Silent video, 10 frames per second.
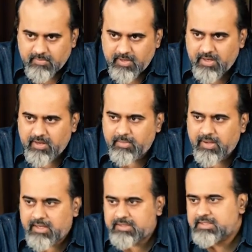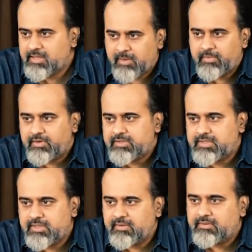Take a bath, scrub
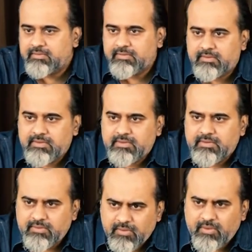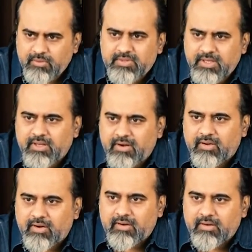yourself. You're losing a
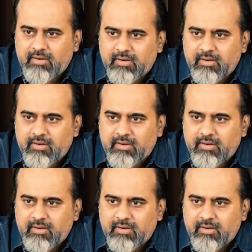lot.